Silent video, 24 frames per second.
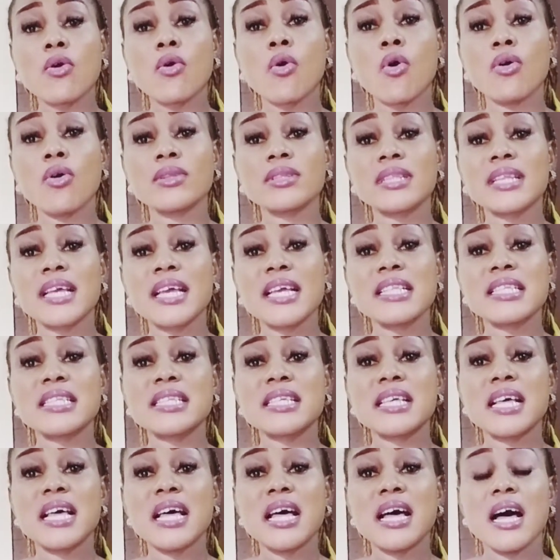contains
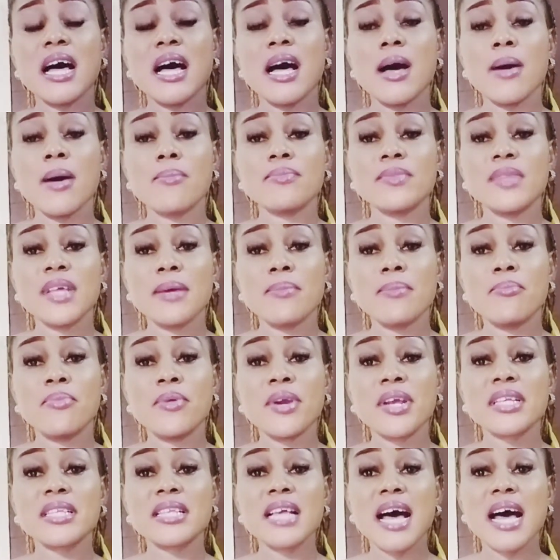the
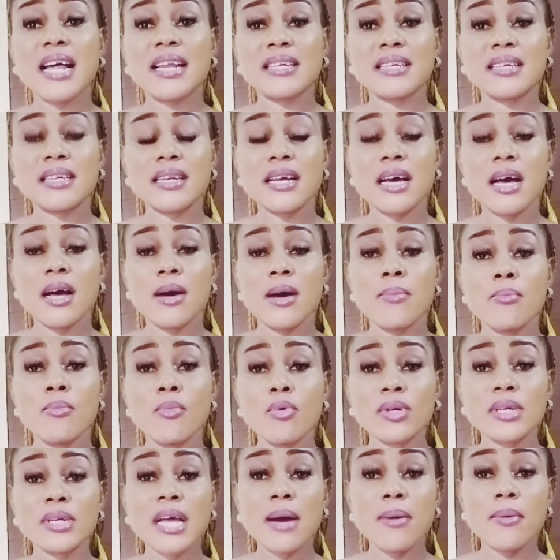brick and
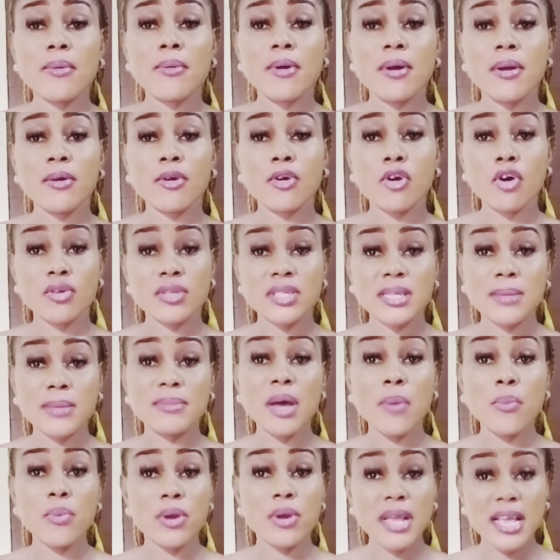mortar concept
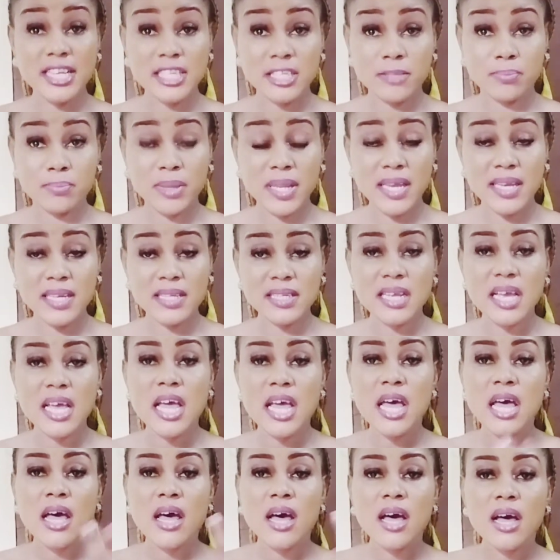that we explained.
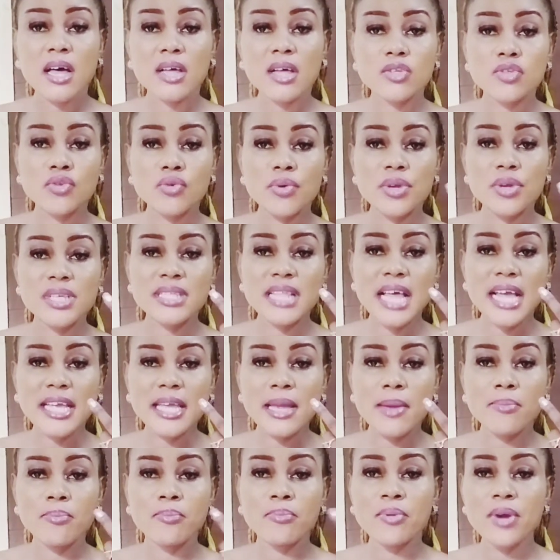So it's like
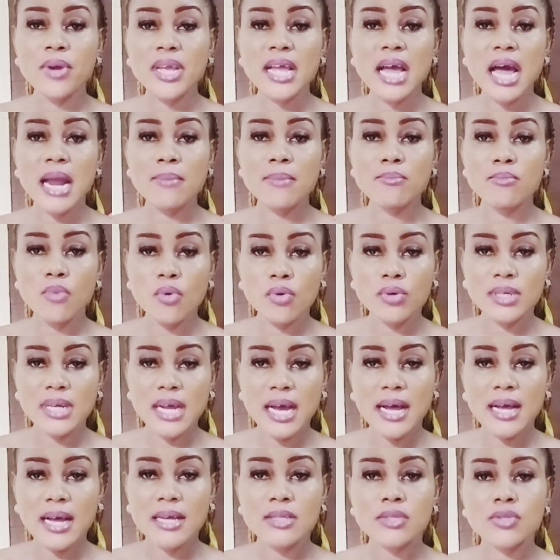a brick and
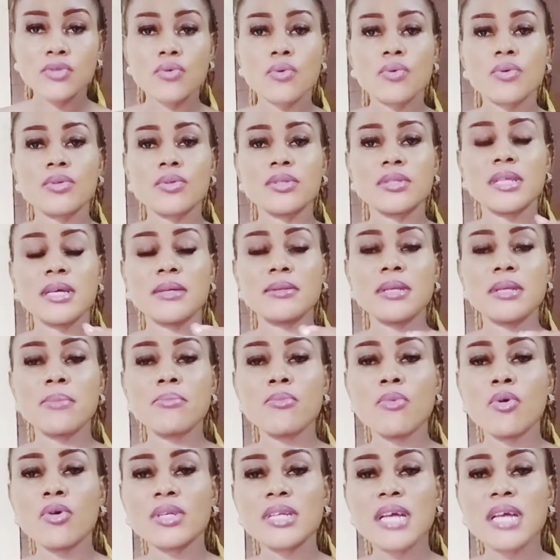mortar. So the
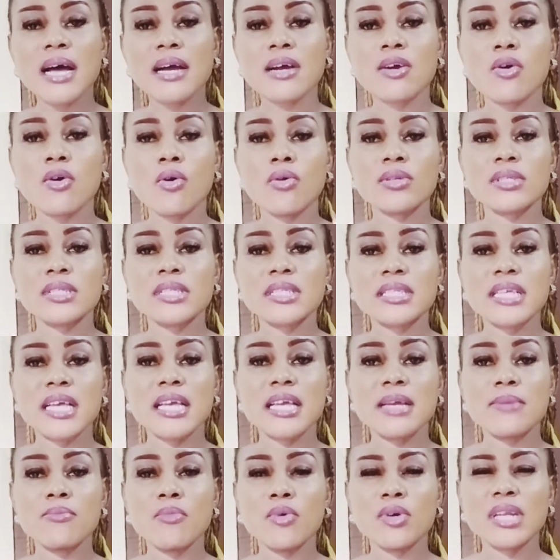mortar
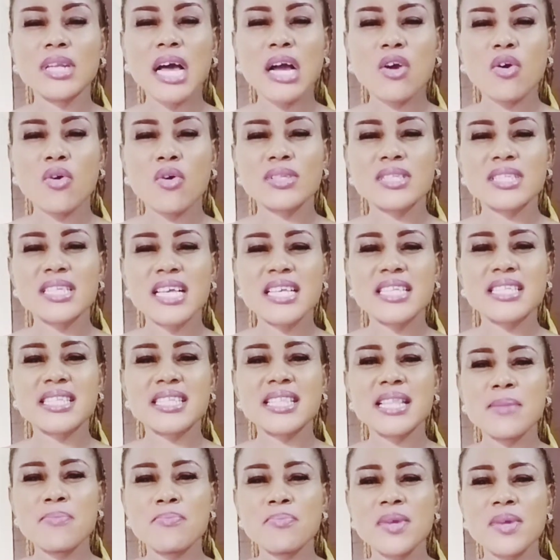contains
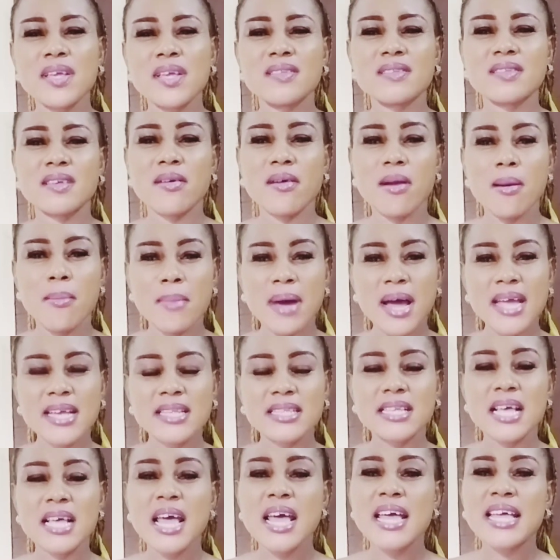lipid ceramides
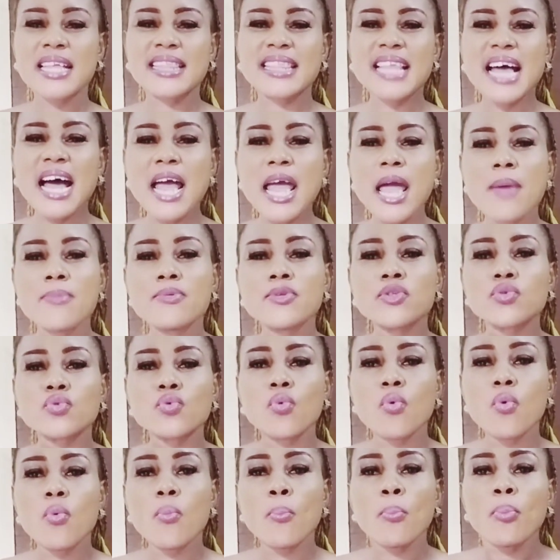that helps
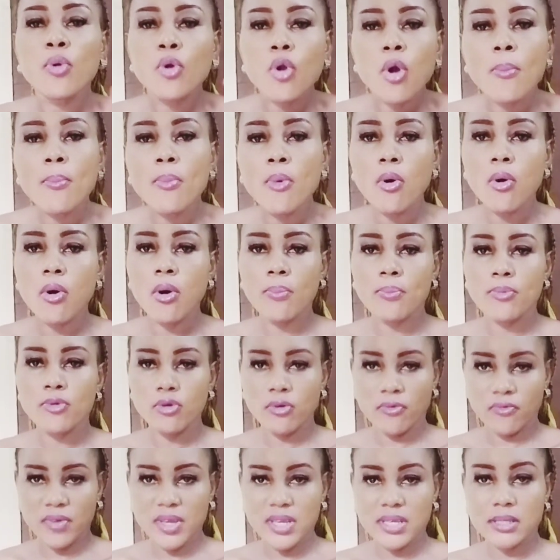to plump up your
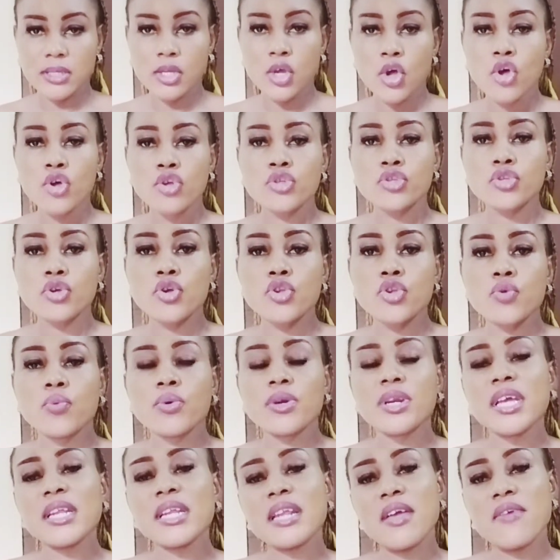face. So you will
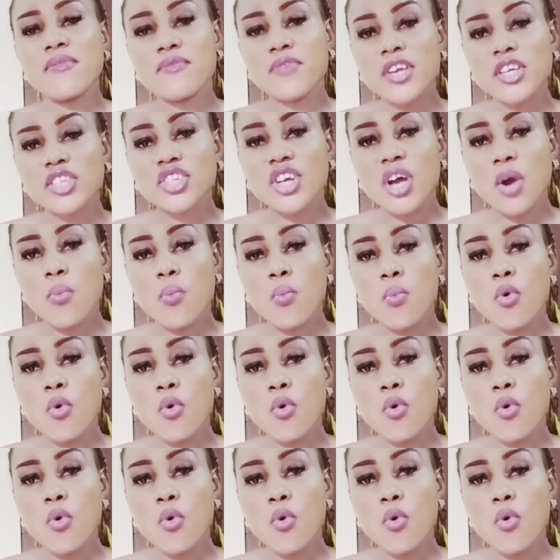need a facial